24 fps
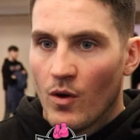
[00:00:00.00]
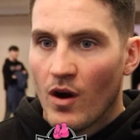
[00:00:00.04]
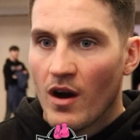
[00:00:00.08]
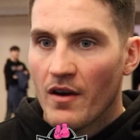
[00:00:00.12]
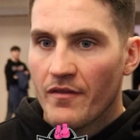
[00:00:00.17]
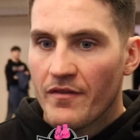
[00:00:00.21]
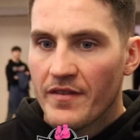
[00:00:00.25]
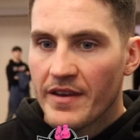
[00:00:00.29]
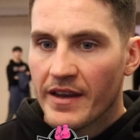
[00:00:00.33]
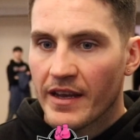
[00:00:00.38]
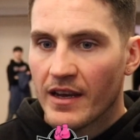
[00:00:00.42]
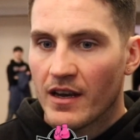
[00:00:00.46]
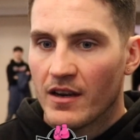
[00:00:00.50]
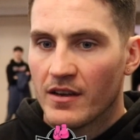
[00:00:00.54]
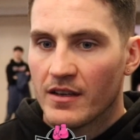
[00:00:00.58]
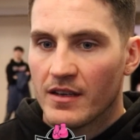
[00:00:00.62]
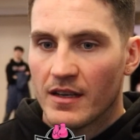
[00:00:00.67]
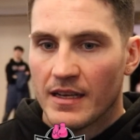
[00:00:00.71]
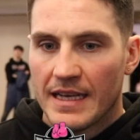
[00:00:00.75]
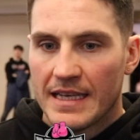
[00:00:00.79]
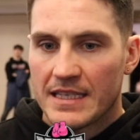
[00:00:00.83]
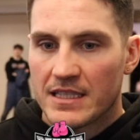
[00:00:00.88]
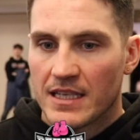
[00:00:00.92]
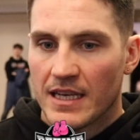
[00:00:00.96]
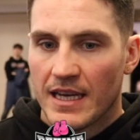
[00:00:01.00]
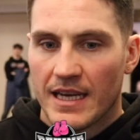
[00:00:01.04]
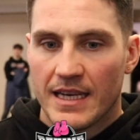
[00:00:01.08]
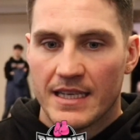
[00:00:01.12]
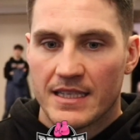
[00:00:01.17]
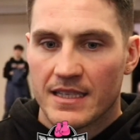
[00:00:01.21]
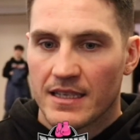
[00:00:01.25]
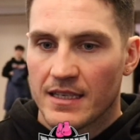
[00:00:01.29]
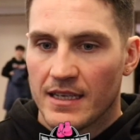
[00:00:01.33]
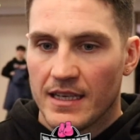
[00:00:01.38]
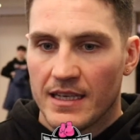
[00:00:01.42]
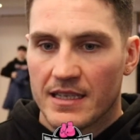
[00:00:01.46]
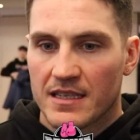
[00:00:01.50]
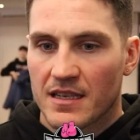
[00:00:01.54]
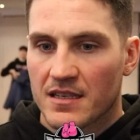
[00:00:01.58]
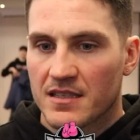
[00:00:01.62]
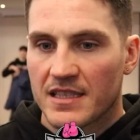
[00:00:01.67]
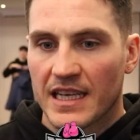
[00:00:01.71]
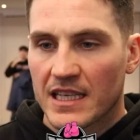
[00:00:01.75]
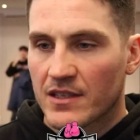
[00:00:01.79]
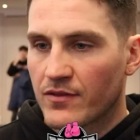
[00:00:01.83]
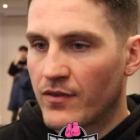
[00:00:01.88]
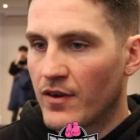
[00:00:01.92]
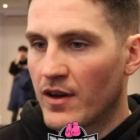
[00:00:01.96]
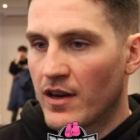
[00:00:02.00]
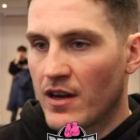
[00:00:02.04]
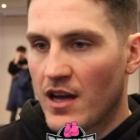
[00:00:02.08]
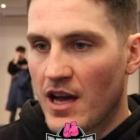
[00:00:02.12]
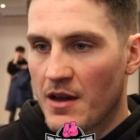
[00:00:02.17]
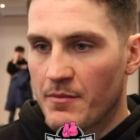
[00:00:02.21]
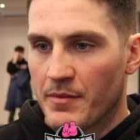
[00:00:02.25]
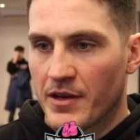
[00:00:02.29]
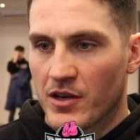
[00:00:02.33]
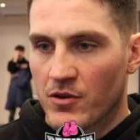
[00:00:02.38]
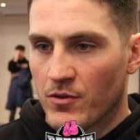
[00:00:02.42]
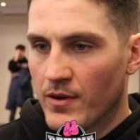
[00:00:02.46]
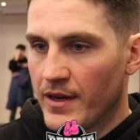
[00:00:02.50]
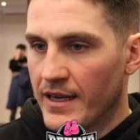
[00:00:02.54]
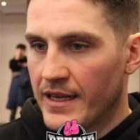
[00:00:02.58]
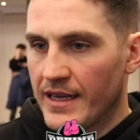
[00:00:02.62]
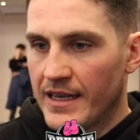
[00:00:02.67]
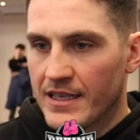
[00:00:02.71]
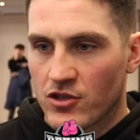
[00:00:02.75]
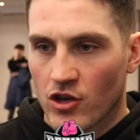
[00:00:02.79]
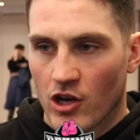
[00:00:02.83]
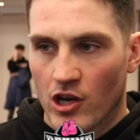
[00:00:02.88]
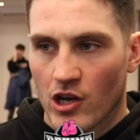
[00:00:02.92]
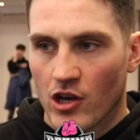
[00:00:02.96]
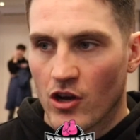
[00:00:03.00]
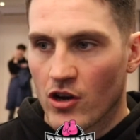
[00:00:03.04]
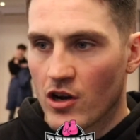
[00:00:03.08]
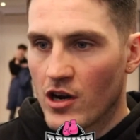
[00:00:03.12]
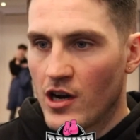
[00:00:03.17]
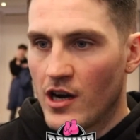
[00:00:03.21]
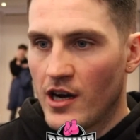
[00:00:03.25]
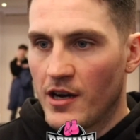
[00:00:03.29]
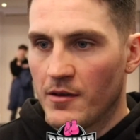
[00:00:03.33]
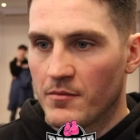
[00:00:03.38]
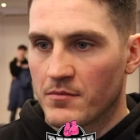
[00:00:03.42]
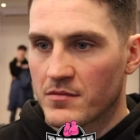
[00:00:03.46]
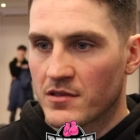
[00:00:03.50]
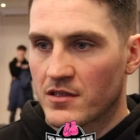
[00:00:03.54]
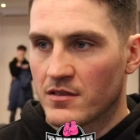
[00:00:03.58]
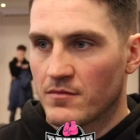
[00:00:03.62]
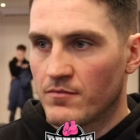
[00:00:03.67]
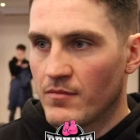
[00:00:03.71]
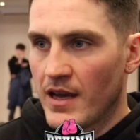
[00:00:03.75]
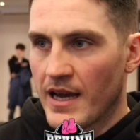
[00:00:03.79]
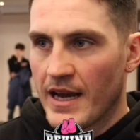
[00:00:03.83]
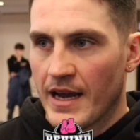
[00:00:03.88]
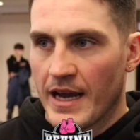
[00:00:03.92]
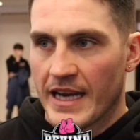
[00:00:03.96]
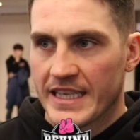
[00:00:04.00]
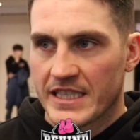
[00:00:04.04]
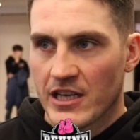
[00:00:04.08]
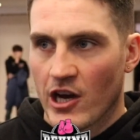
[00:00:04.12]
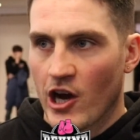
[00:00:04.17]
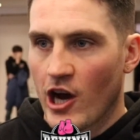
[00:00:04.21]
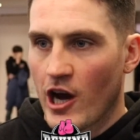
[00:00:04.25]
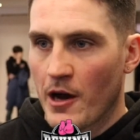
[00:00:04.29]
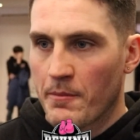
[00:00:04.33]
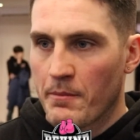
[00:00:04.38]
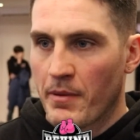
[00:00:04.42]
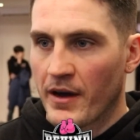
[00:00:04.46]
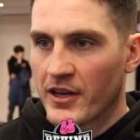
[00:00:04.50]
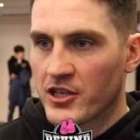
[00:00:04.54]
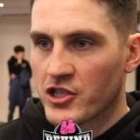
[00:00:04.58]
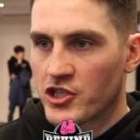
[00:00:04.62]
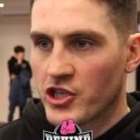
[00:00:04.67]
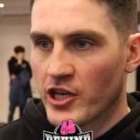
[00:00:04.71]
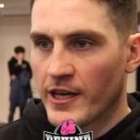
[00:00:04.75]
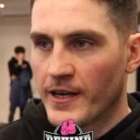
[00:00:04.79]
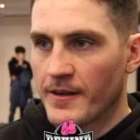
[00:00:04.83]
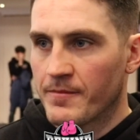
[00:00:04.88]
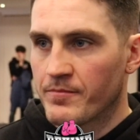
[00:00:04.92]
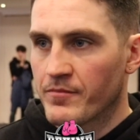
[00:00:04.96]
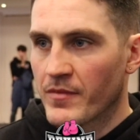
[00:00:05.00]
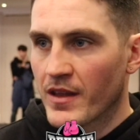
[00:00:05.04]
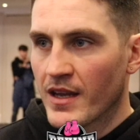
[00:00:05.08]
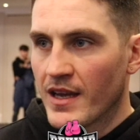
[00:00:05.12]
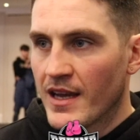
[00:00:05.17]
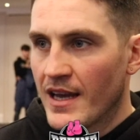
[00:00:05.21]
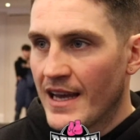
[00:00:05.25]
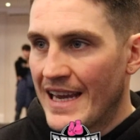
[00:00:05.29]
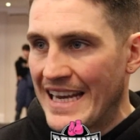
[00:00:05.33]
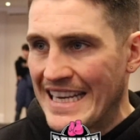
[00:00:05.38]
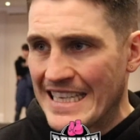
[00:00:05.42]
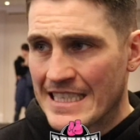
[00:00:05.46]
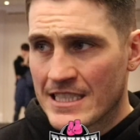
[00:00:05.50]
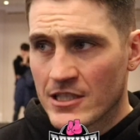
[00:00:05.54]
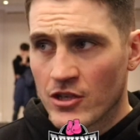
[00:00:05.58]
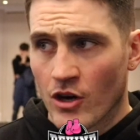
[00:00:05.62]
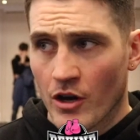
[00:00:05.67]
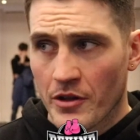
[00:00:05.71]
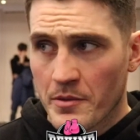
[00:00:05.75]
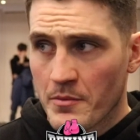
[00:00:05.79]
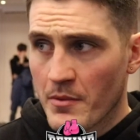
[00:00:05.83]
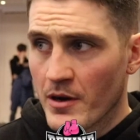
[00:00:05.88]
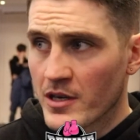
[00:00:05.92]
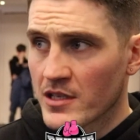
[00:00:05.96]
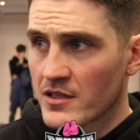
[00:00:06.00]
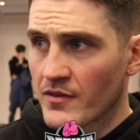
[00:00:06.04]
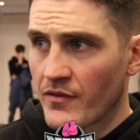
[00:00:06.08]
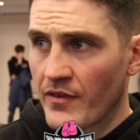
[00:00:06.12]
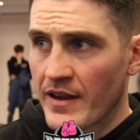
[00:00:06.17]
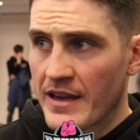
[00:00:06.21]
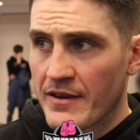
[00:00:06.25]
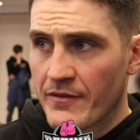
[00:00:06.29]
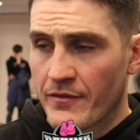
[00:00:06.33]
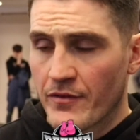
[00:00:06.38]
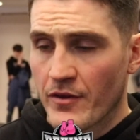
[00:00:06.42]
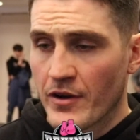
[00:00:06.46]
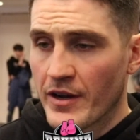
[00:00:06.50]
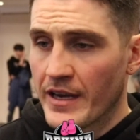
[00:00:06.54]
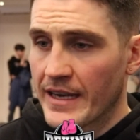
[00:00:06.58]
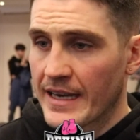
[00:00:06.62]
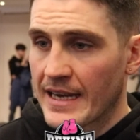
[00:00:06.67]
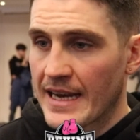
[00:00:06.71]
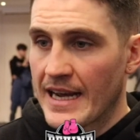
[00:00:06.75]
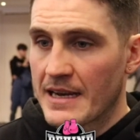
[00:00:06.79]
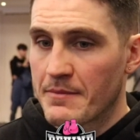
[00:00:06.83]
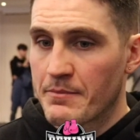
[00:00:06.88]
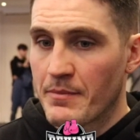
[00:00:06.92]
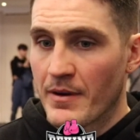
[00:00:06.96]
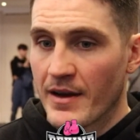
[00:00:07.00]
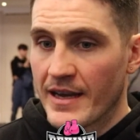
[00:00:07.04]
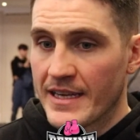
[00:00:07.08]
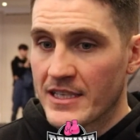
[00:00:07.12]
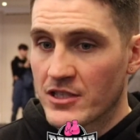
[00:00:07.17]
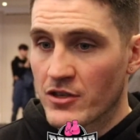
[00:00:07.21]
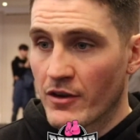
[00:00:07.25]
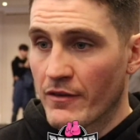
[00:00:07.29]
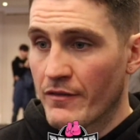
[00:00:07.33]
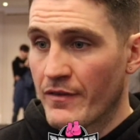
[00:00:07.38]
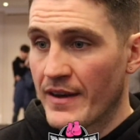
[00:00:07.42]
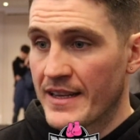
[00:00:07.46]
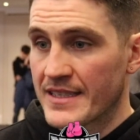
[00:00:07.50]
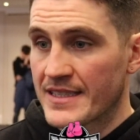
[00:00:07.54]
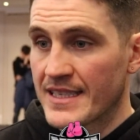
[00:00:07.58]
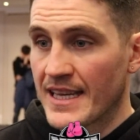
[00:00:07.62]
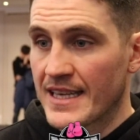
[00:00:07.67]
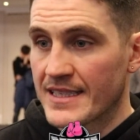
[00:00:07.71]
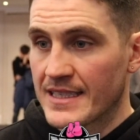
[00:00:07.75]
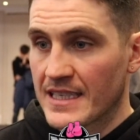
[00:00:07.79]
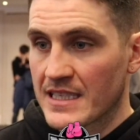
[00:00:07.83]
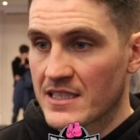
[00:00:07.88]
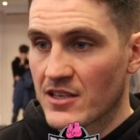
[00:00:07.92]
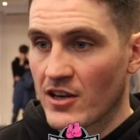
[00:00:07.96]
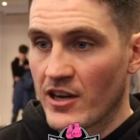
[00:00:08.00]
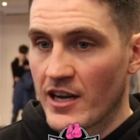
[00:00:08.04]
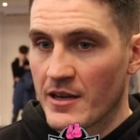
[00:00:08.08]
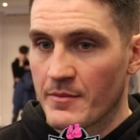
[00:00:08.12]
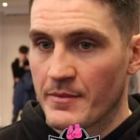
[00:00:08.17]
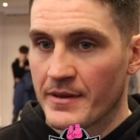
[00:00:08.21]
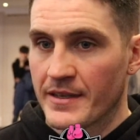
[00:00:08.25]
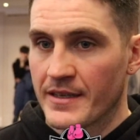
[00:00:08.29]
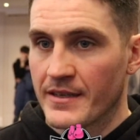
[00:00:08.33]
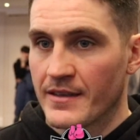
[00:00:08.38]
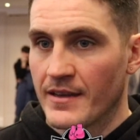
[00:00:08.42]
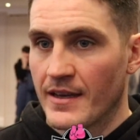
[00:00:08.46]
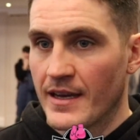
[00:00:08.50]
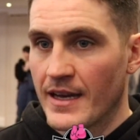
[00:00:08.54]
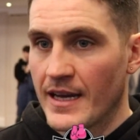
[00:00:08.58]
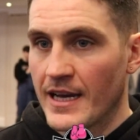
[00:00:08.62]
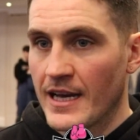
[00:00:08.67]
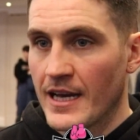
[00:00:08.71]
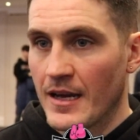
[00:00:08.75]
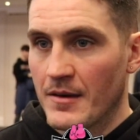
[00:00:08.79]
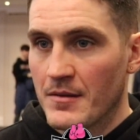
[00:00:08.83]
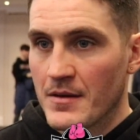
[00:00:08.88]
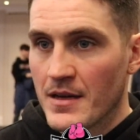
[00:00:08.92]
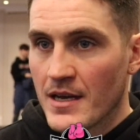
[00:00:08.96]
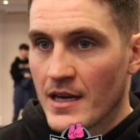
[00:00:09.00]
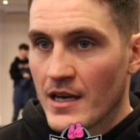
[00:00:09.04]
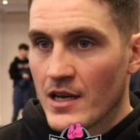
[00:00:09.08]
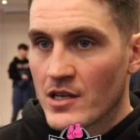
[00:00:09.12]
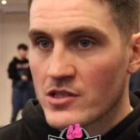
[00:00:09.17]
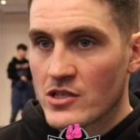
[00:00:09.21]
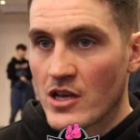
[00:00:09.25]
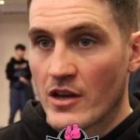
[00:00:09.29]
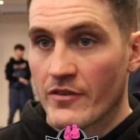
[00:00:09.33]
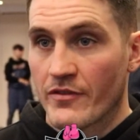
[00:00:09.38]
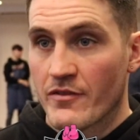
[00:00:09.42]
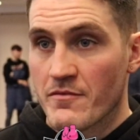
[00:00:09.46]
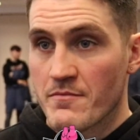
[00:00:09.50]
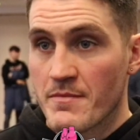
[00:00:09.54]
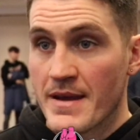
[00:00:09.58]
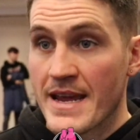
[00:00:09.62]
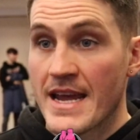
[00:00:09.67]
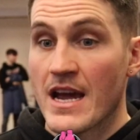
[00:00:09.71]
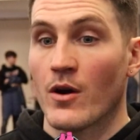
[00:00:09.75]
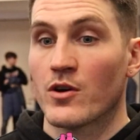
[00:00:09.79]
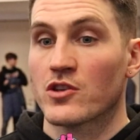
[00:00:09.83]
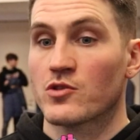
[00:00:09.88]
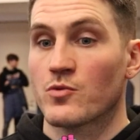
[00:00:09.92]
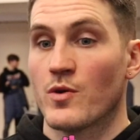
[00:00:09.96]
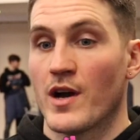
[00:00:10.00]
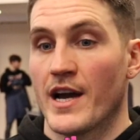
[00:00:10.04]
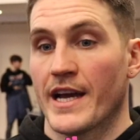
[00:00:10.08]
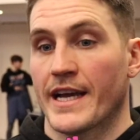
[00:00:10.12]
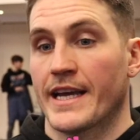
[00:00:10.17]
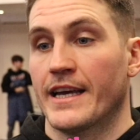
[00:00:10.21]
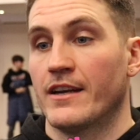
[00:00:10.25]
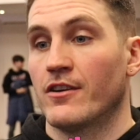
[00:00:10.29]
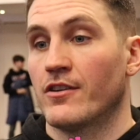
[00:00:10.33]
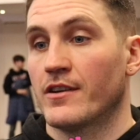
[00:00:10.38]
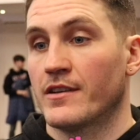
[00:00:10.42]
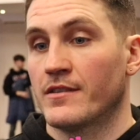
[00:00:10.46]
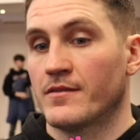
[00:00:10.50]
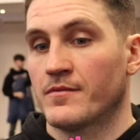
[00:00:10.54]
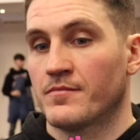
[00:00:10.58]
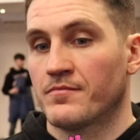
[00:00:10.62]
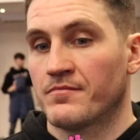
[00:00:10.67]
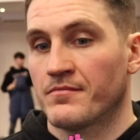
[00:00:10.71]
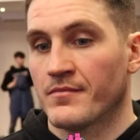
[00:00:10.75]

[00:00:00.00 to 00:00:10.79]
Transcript: Well, I think, he's a 6 foot light middleweight. He's got long arms, he's a hard puncher. He's not the most fleet-footed lad, but he's got fantastic timing. So for me, I was working on